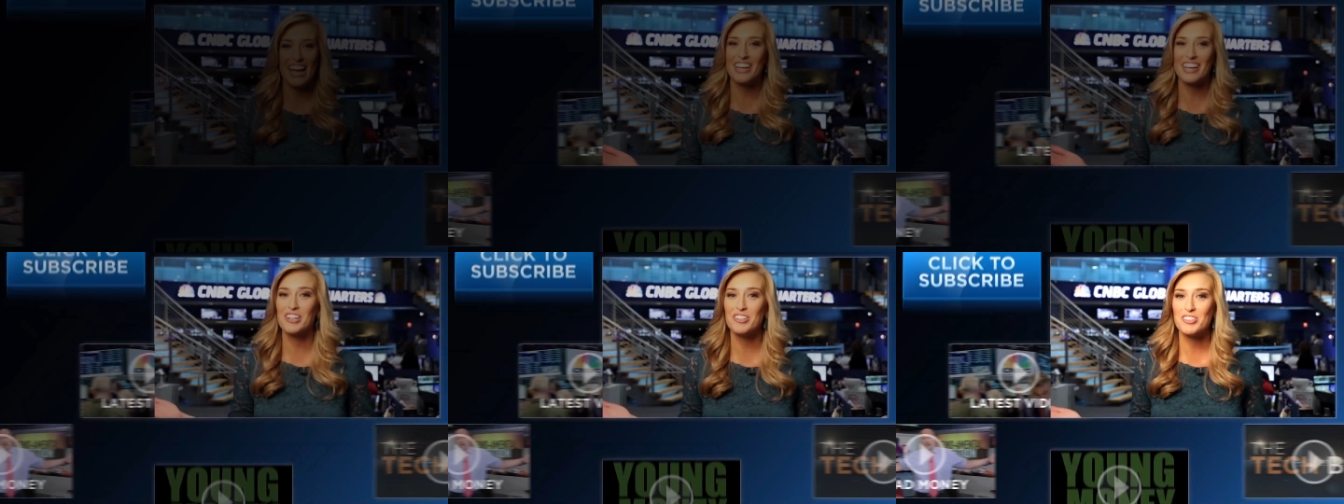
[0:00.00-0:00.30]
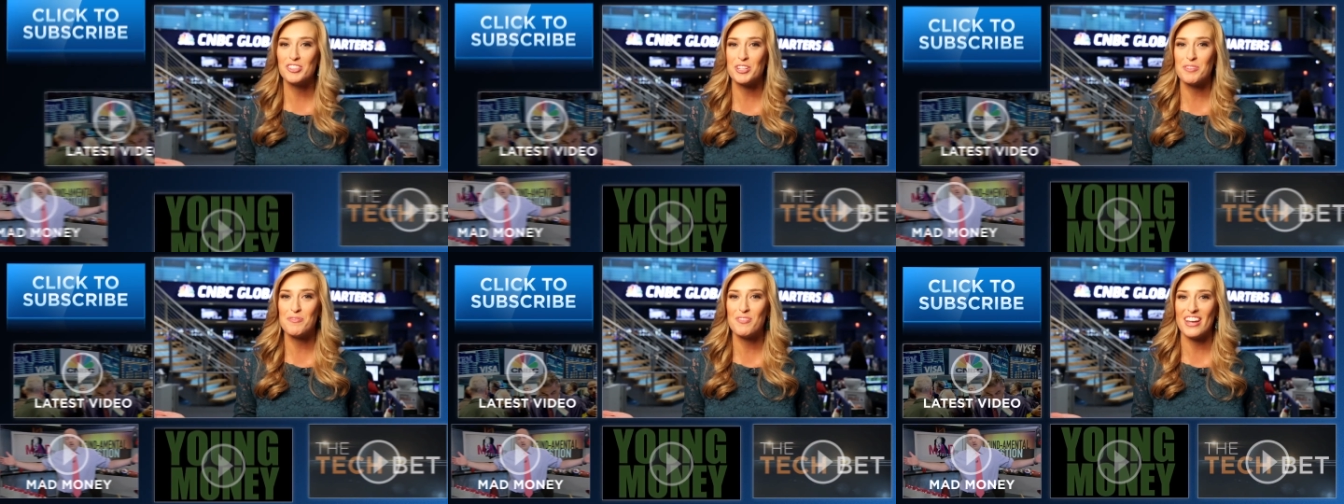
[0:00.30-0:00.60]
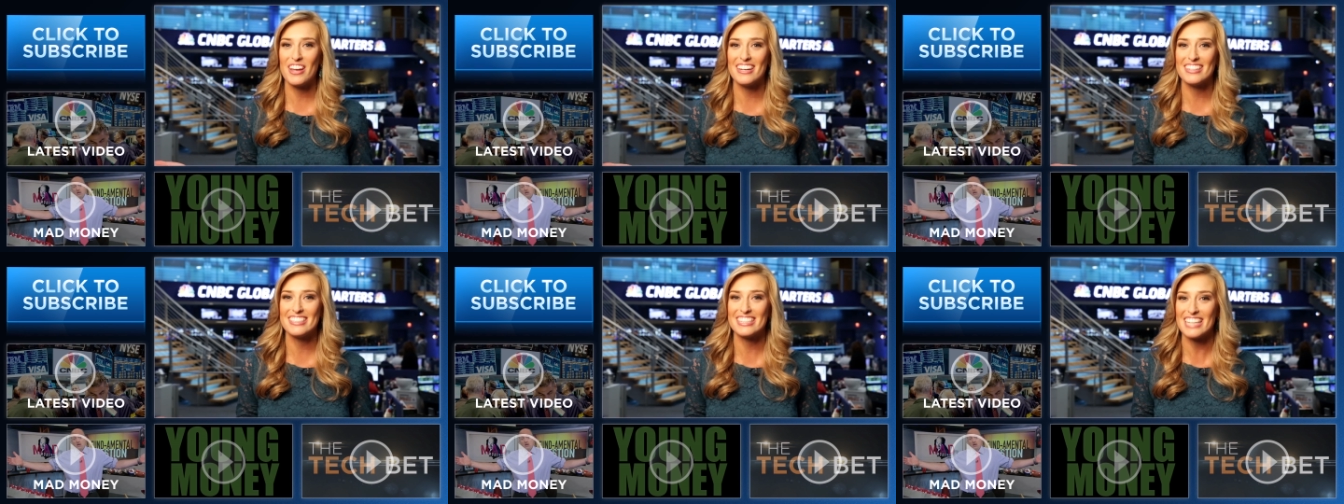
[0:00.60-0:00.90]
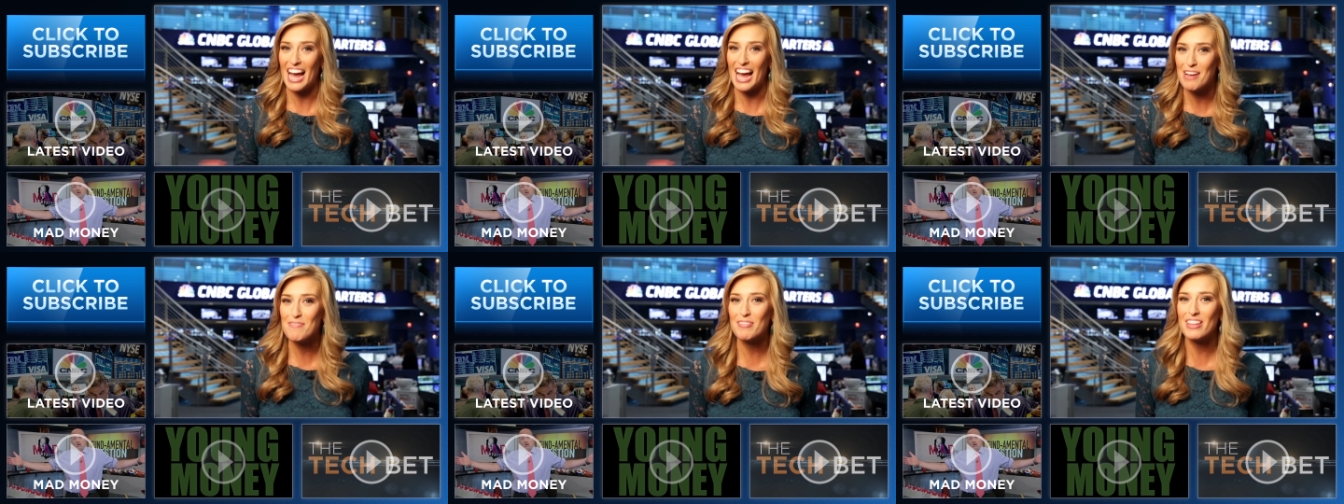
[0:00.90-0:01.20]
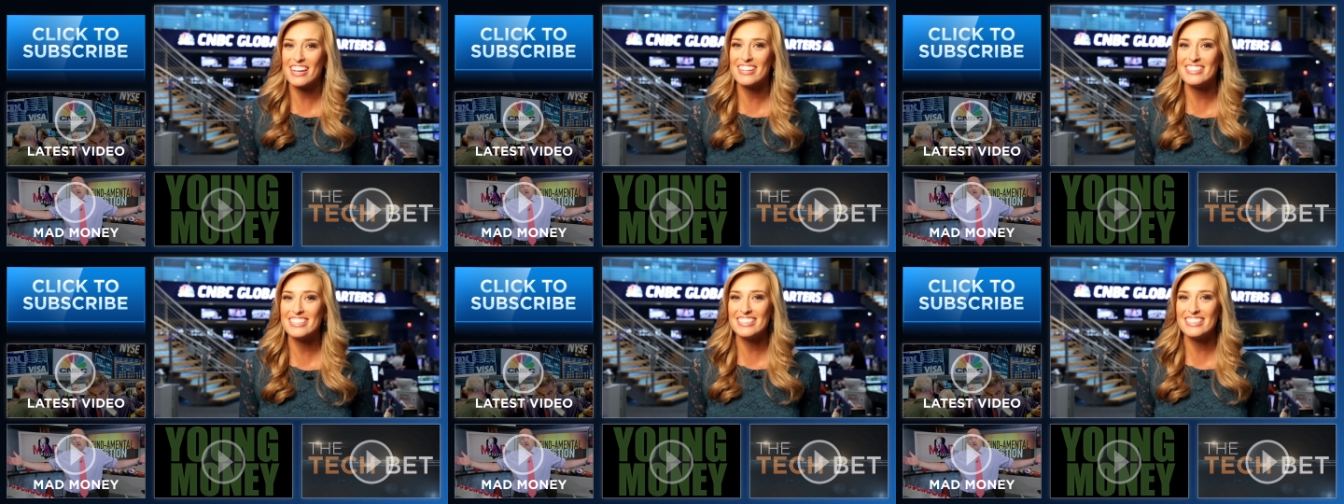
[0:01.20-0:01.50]
Hey YouTube fans, I'm
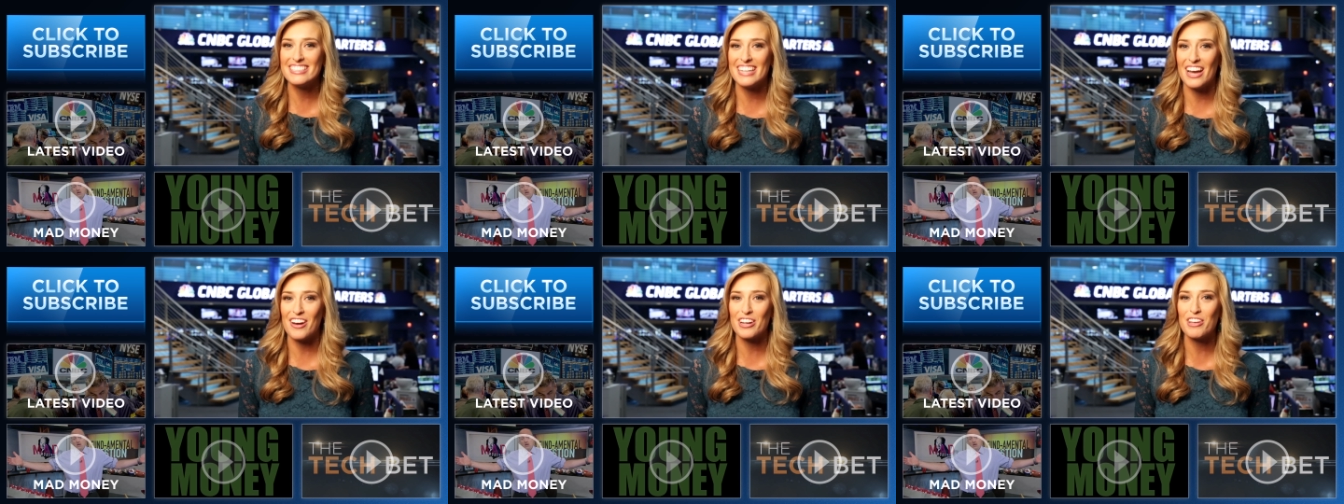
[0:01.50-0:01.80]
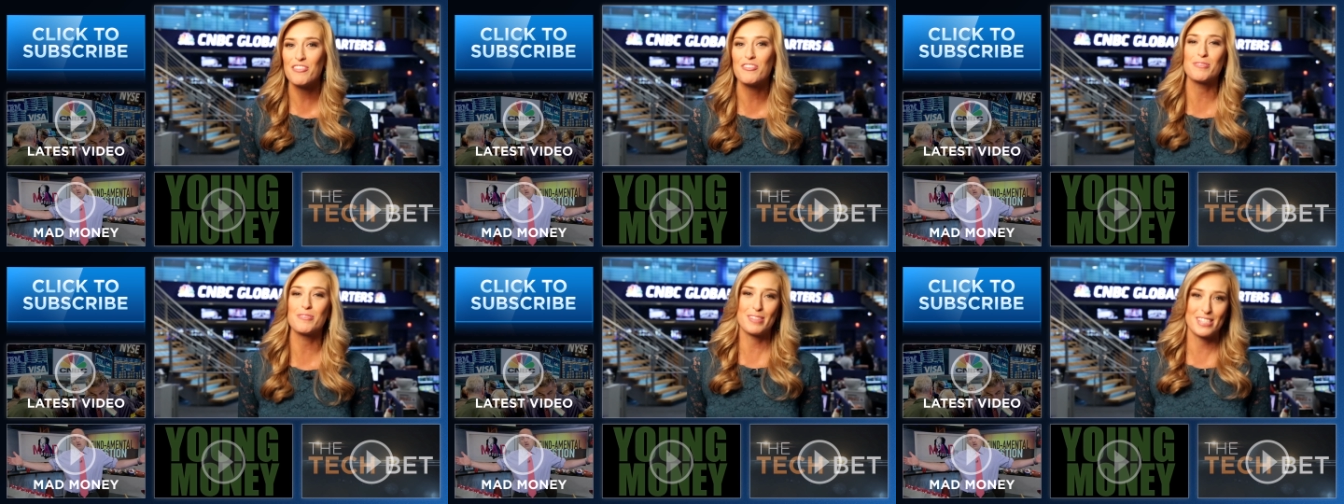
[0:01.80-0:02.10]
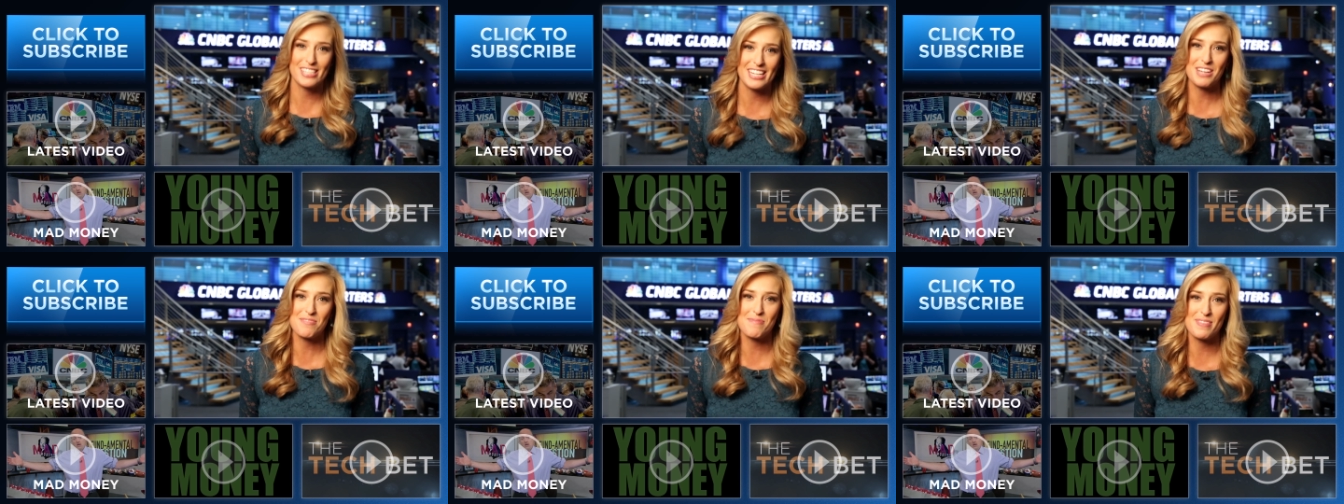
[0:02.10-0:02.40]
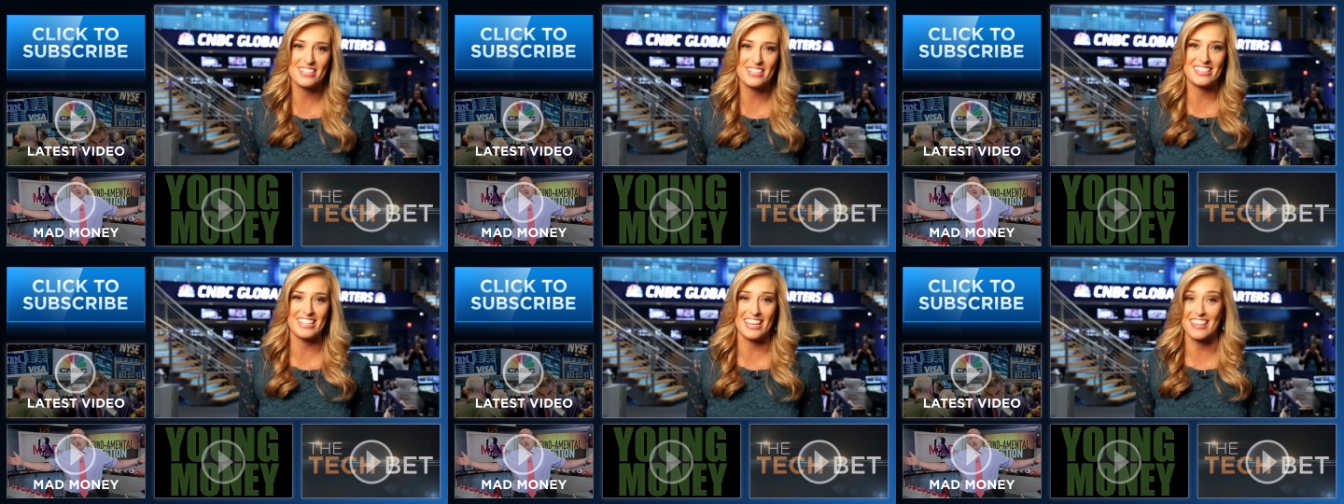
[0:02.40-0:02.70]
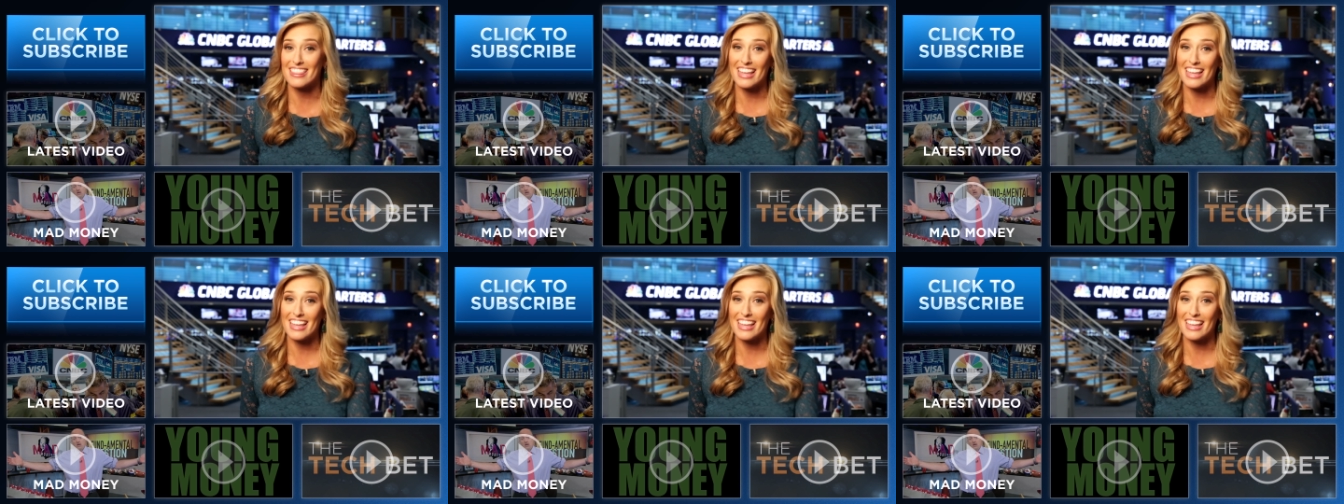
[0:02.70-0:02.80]
Landon Dowdy from C N B C.